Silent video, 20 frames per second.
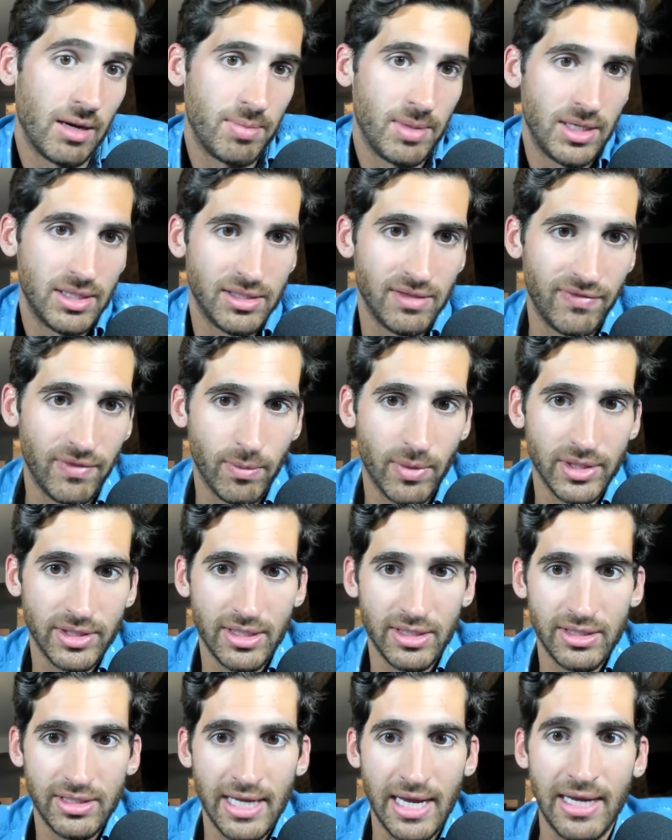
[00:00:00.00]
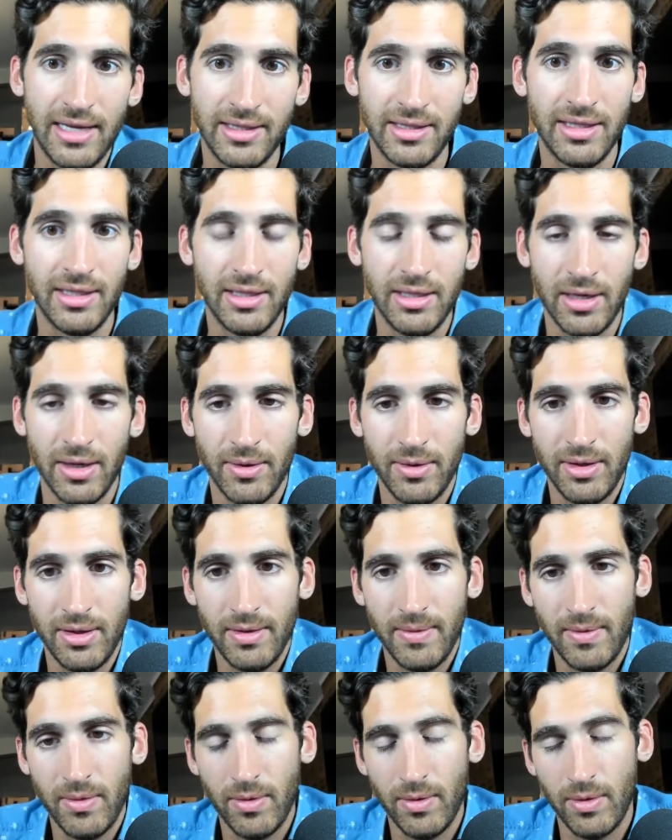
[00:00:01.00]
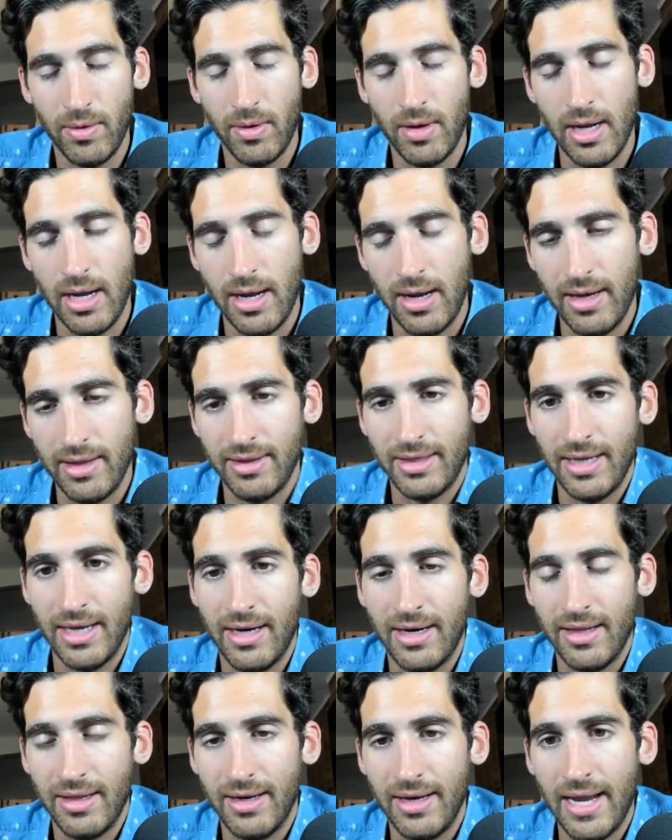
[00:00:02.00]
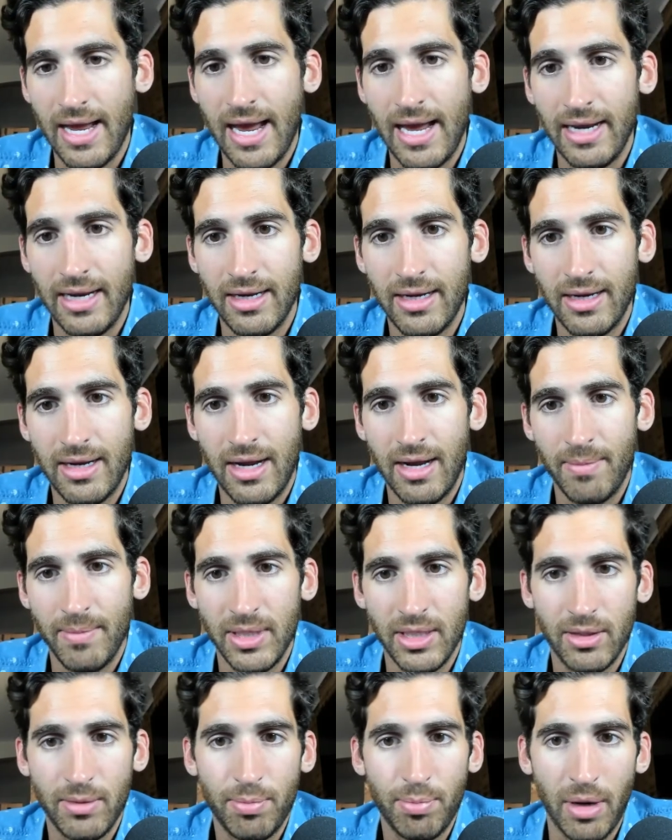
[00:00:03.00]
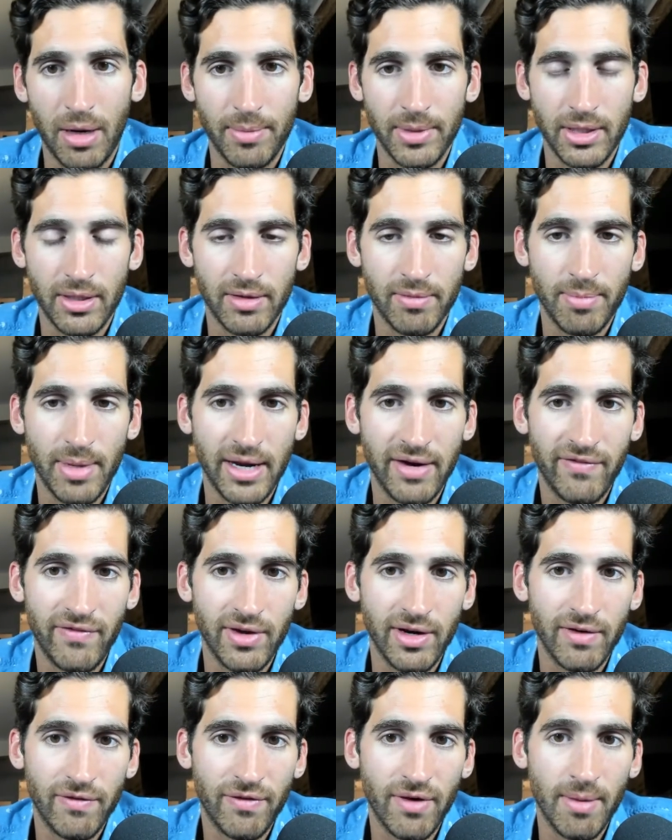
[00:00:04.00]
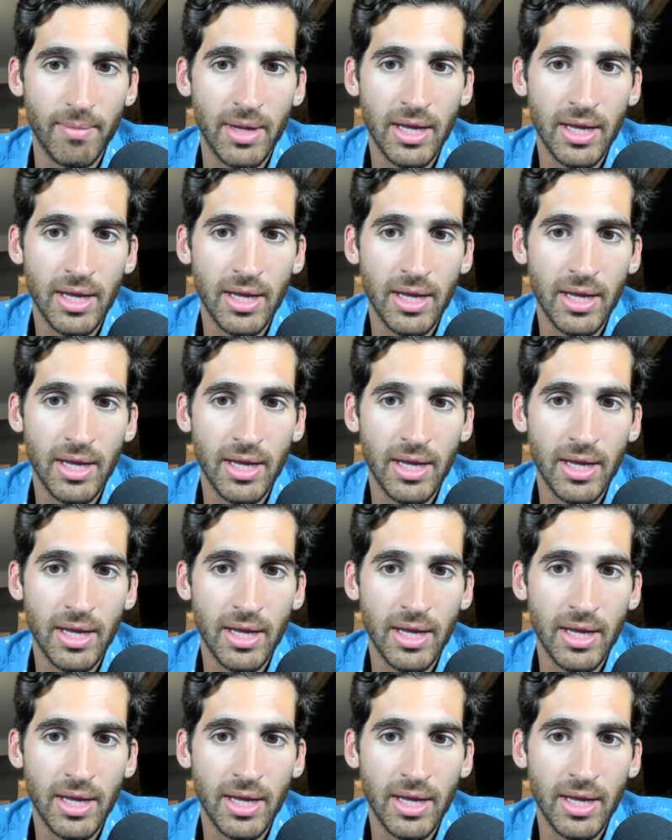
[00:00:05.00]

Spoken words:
because if it was his day, at the end of the day, he probably could have benefited from,